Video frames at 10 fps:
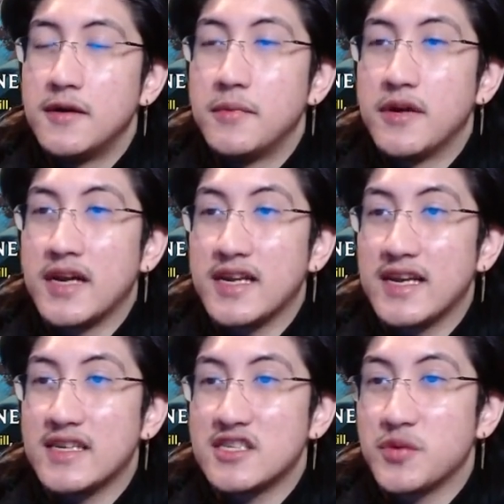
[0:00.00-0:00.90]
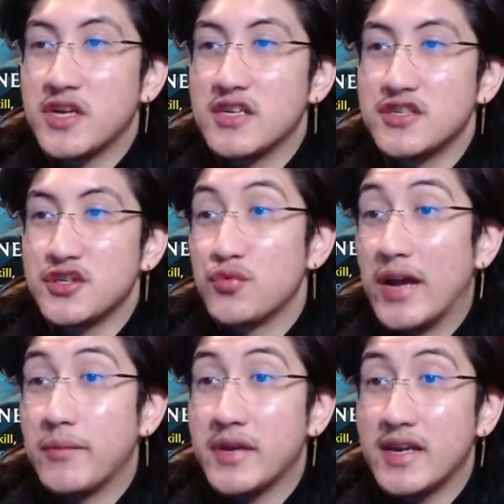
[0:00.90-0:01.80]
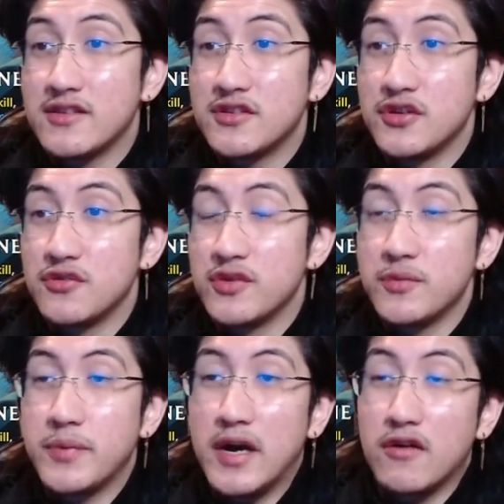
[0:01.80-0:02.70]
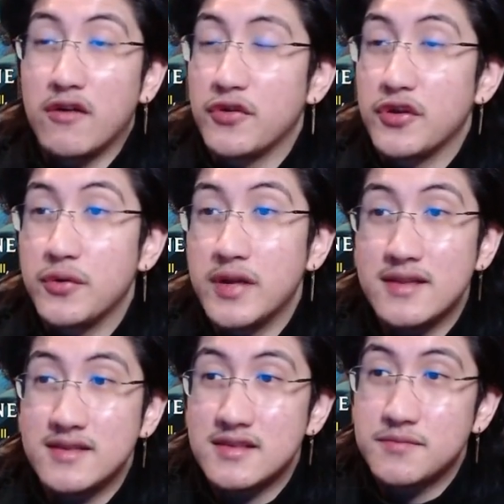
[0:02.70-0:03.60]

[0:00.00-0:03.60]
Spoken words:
but I guess because you're ramping into your really powerful units,